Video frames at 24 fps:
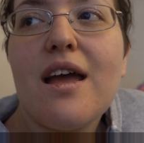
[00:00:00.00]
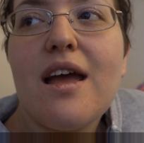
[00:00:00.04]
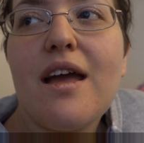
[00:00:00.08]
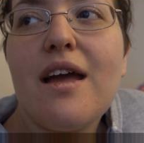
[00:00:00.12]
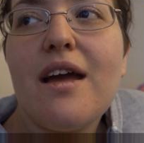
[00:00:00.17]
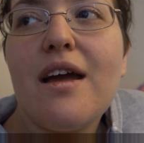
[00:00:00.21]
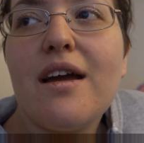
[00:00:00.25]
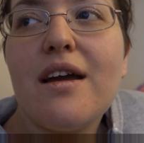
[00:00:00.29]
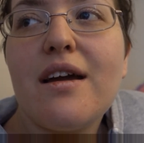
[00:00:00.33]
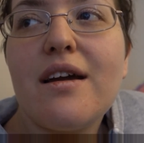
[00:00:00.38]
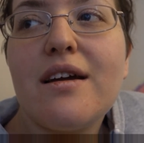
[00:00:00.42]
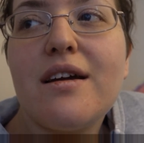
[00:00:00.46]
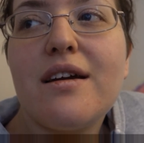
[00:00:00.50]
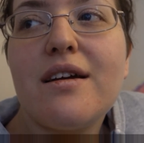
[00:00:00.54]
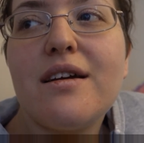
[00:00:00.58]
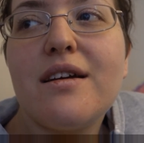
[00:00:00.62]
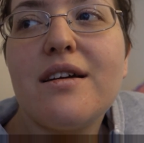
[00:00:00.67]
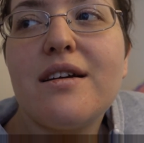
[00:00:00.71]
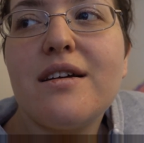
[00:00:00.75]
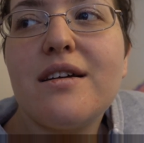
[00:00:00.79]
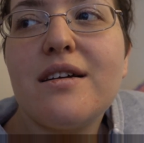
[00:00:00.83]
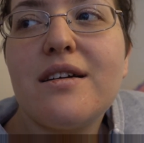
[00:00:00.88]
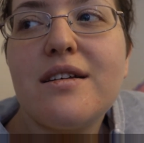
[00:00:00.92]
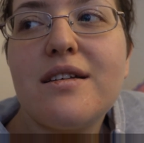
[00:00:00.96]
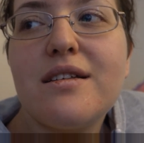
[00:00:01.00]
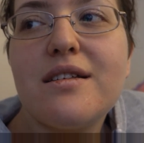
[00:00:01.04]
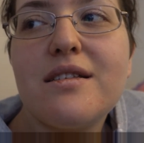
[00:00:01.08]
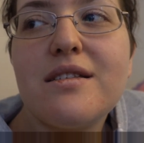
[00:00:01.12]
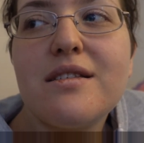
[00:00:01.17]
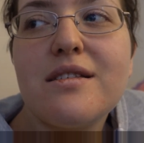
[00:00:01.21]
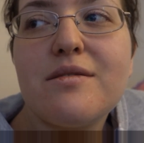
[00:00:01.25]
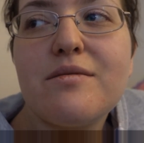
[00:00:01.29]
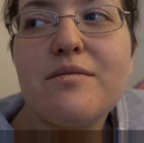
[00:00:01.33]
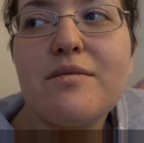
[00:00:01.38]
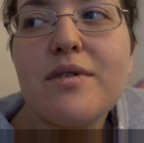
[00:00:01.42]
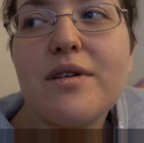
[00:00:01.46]

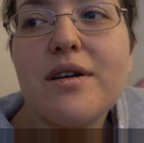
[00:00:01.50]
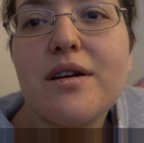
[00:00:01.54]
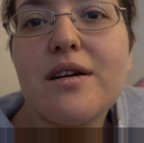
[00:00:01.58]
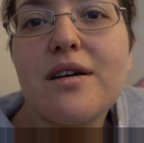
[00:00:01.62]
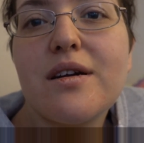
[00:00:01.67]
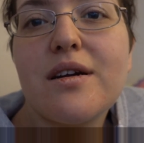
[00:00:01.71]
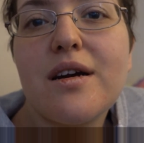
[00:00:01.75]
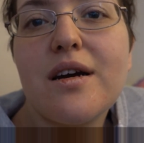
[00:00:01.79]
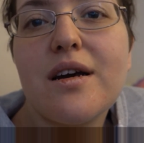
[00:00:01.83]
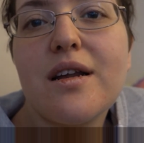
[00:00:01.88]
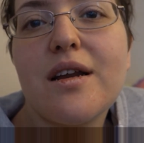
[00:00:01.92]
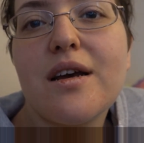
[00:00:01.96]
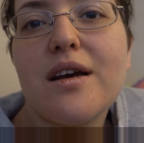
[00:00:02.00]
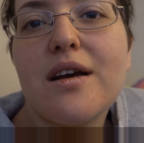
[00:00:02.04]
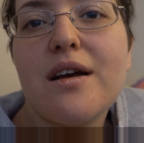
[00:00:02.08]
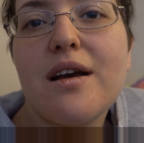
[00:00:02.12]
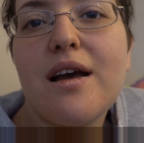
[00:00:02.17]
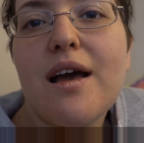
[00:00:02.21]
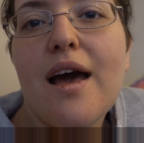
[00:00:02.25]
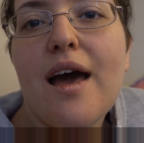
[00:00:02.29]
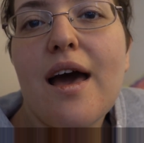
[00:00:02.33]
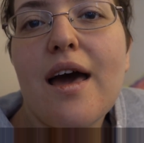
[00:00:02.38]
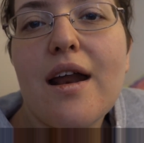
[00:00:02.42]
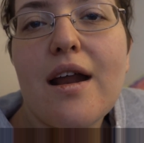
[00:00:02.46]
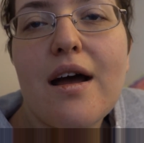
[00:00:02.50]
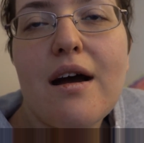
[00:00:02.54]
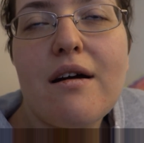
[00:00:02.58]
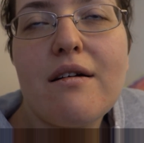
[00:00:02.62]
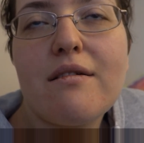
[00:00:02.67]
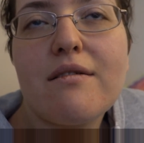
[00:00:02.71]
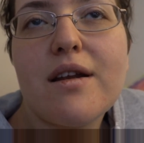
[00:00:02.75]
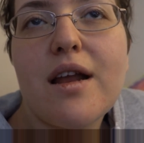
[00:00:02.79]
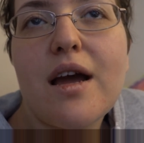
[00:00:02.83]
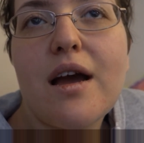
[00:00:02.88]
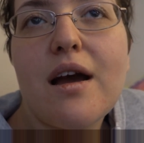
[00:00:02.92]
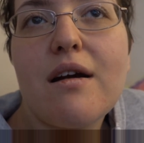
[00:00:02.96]
and we're gonna head
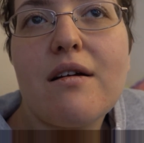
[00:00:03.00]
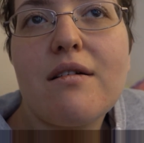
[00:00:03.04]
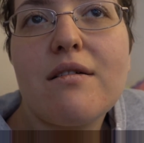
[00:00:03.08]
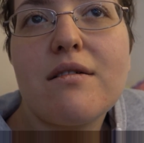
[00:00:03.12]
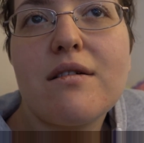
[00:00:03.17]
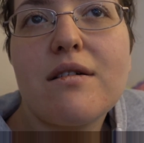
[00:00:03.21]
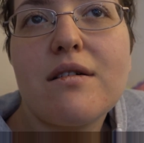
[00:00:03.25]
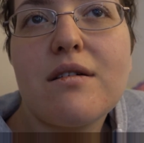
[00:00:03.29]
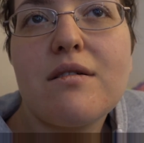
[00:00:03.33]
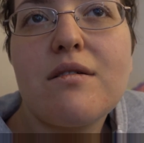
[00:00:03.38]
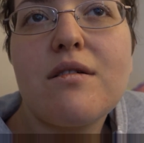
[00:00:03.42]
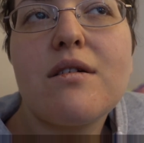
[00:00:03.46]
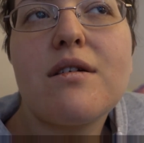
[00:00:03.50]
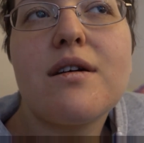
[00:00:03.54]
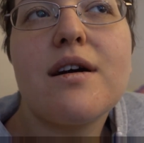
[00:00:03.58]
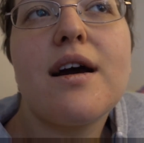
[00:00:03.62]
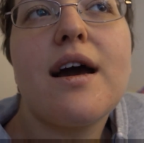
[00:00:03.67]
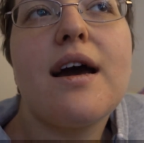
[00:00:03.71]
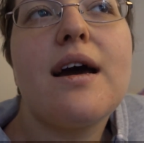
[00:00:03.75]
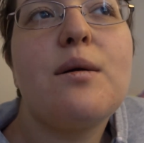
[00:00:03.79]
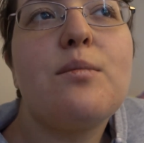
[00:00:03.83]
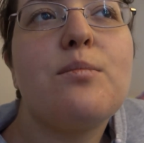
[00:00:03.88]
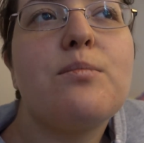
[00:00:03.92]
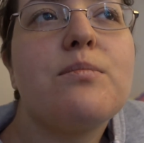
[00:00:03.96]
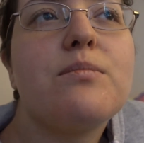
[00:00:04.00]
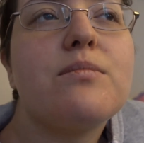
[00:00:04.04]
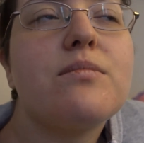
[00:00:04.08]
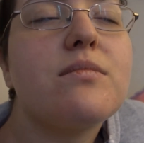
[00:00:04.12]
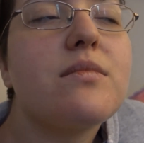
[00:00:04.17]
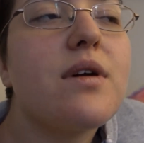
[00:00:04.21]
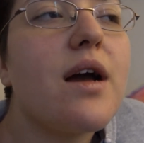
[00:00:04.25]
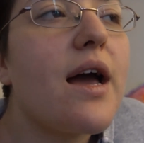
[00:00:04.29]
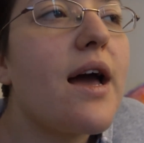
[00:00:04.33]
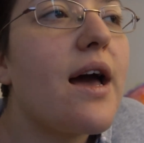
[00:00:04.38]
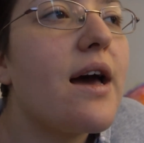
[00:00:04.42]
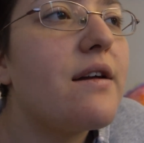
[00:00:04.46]
out now. Oh, I have
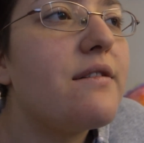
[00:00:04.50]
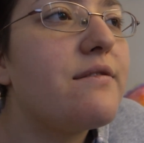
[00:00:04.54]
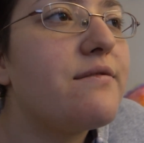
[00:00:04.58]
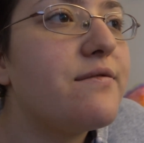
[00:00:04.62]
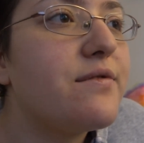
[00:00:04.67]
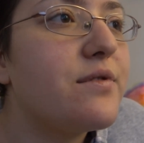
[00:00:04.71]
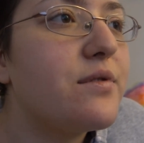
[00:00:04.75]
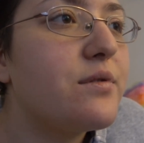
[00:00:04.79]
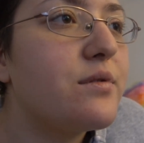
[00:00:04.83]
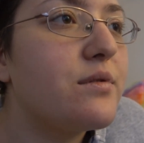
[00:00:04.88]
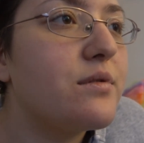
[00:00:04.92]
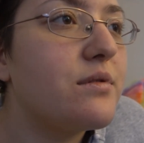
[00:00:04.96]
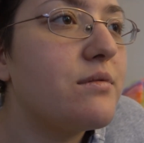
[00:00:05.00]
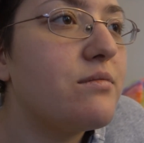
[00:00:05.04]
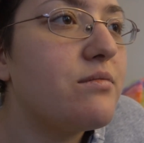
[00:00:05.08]
I had food